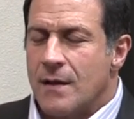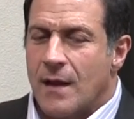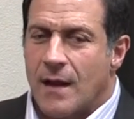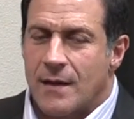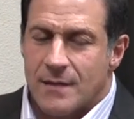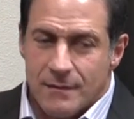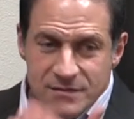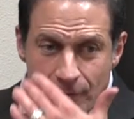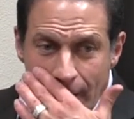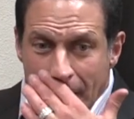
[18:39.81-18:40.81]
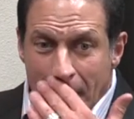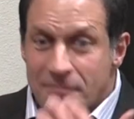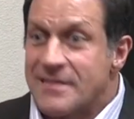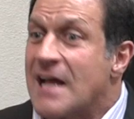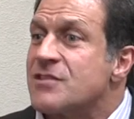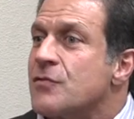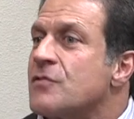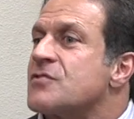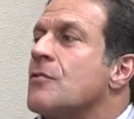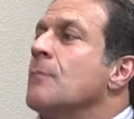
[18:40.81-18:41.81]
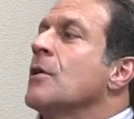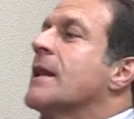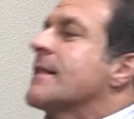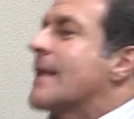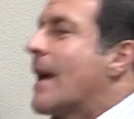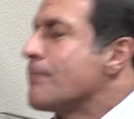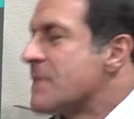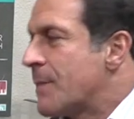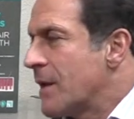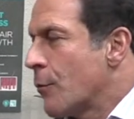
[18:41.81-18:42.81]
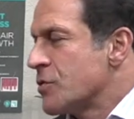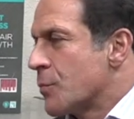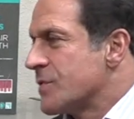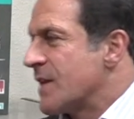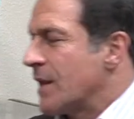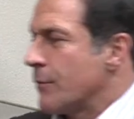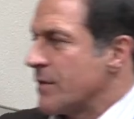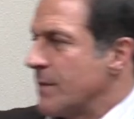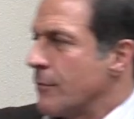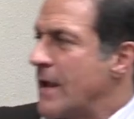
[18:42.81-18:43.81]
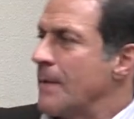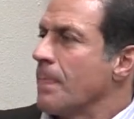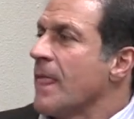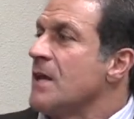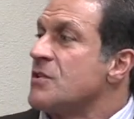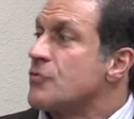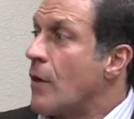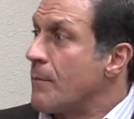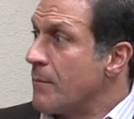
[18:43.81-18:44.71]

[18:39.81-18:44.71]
And so I'm looking at that, depending on what you're presenting with me, right? So I may